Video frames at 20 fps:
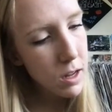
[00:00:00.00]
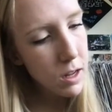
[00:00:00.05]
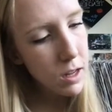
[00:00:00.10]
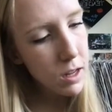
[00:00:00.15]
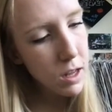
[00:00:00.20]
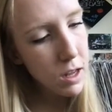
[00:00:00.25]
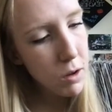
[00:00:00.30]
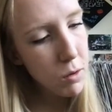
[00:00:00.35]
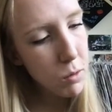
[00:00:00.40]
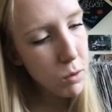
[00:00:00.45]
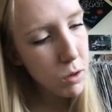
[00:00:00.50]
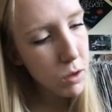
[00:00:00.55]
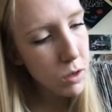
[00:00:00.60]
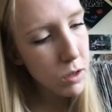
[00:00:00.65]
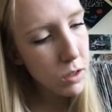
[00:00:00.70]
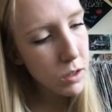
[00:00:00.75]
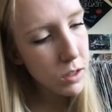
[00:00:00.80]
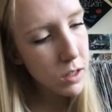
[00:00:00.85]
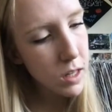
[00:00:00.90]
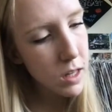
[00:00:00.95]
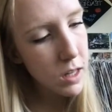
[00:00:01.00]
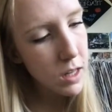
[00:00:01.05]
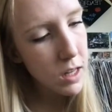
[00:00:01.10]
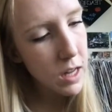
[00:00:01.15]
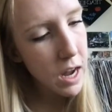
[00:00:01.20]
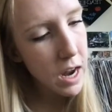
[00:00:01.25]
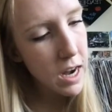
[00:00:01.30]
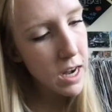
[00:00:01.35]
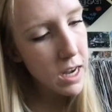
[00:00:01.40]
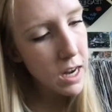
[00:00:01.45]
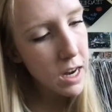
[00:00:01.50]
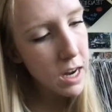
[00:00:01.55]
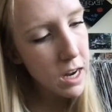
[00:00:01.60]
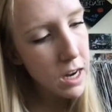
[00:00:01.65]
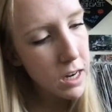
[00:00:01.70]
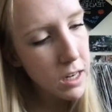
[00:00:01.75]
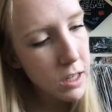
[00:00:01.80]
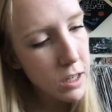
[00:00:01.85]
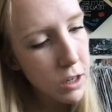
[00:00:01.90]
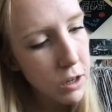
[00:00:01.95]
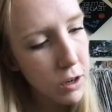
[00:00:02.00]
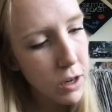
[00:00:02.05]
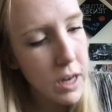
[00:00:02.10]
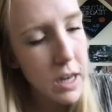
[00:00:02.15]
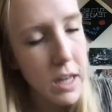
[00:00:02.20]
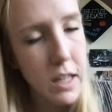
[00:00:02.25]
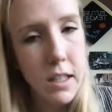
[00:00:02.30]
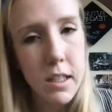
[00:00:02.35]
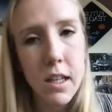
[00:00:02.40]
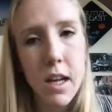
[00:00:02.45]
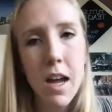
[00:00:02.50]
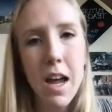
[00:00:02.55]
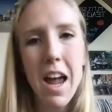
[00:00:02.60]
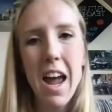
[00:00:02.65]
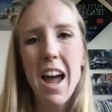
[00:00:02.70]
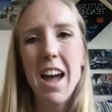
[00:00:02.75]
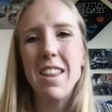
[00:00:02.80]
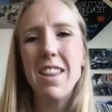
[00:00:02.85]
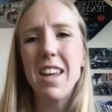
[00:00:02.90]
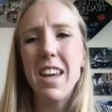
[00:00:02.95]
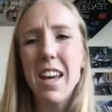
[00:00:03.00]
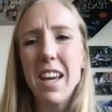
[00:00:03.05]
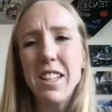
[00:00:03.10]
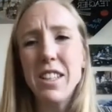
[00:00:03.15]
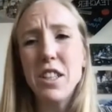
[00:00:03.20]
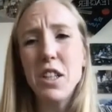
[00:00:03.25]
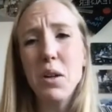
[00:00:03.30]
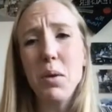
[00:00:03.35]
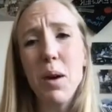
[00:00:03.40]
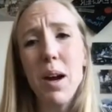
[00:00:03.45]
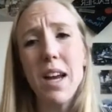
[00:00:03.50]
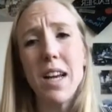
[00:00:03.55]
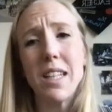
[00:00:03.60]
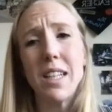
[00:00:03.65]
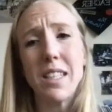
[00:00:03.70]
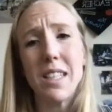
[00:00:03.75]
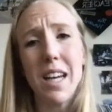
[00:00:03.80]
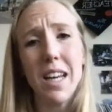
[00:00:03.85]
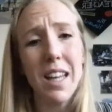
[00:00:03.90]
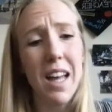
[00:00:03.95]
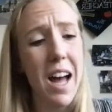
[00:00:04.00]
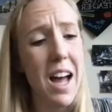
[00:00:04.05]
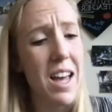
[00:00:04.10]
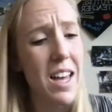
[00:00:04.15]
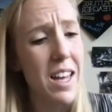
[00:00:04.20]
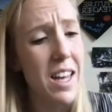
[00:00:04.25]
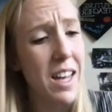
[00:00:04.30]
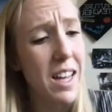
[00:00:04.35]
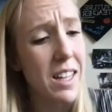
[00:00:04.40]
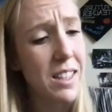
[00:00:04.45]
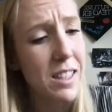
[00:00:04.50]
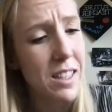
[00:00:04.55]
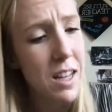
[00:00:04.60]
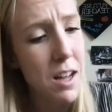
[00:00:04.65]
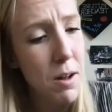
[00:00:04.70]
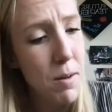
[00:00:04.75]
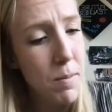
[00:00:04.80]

equals 90 degrees. And the easier way to say that is